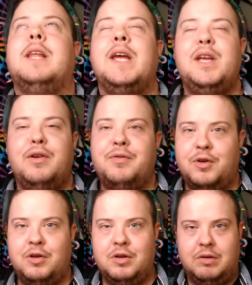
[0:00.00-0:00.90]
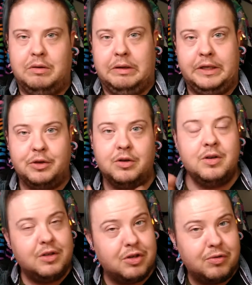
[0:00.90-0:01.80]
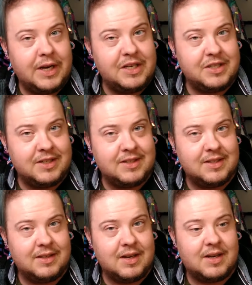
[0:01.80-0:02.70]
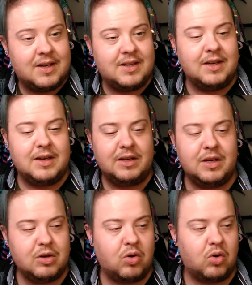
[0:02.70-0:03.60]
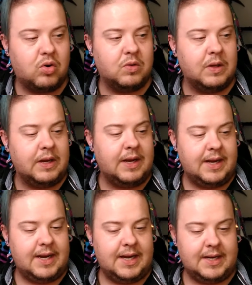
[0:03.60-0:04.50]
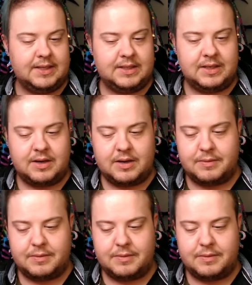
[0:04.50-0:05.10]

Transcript: thank you for your donations, Nicole and